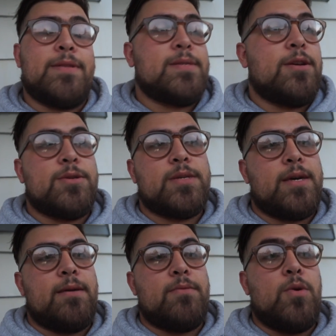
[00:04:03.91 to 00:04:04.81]
It's
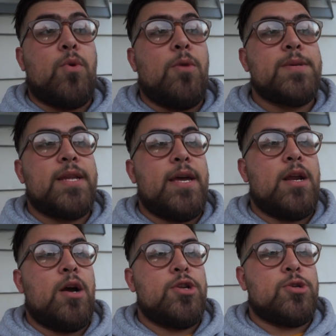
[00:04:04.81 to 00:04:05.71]
seriously, you know, we're almost going to hit
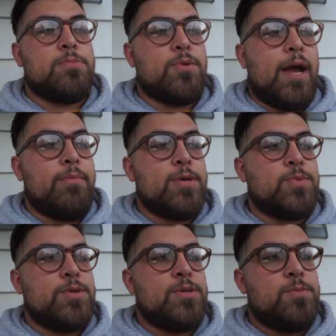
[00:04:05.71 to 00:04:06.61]
one hundred subscribers,
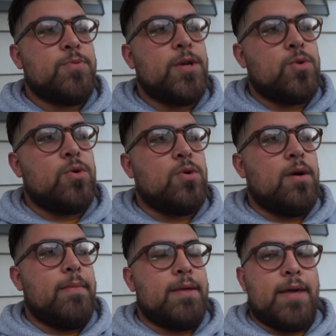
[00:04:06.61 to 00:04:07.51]
which is pretty cool.
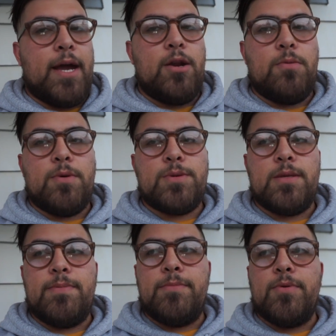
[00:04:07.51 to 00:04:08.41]
I mean, like, I know most of
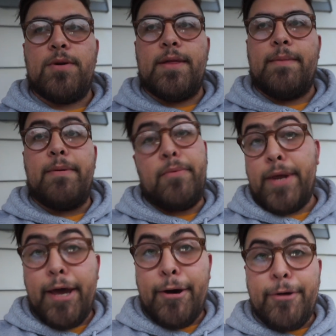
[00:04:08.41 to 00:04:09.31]
the people are, like, people
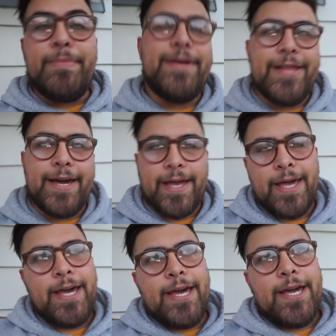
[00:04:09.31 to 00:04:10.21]
we know, but, like,
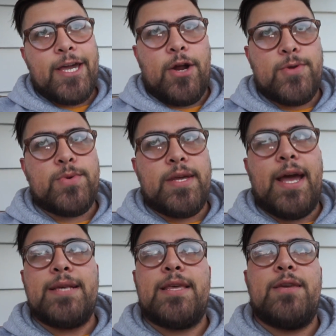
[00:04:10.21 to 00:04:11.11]
you know, it's really
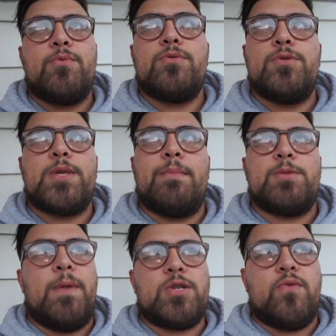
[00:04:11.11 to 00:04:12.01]
nice. I think we'll do something
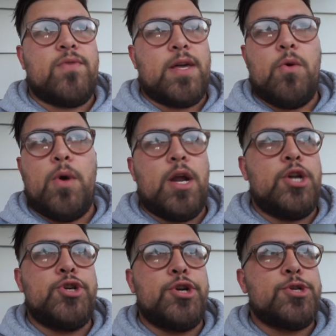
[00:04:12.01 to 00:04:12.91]
special for, like, a one
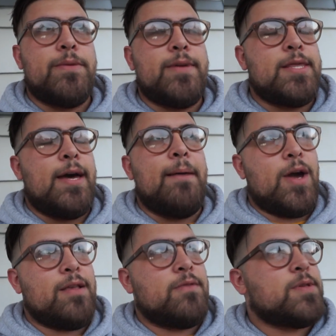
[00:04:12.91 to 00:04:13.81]
hundred or something like that.
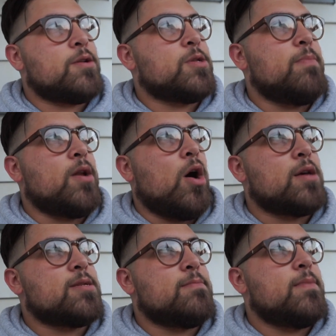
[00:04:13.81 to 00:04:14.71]
You guys have seriously been
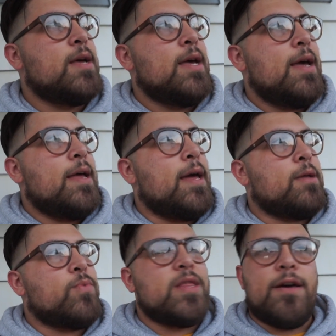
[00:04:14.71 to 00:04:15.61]
awesome,
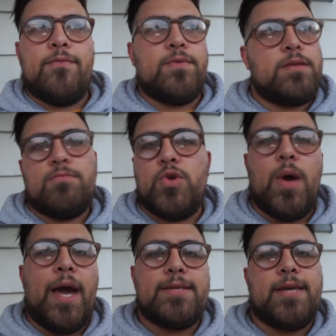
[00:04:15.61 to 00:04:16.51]
and we love when you
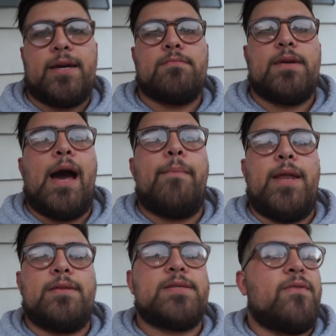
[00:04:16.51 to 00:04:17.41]
guys, like,
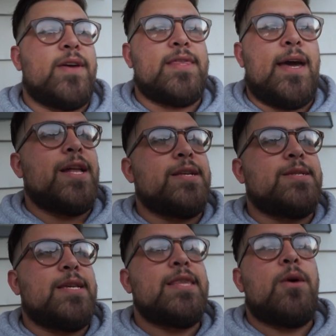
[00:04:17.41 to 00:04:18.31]
comment and stuff like that. I like to
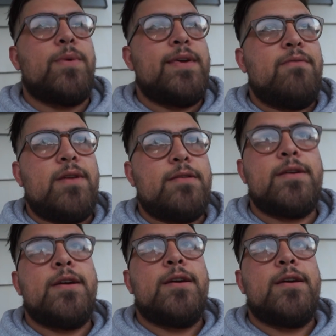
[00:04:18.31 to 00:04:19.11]
see that we even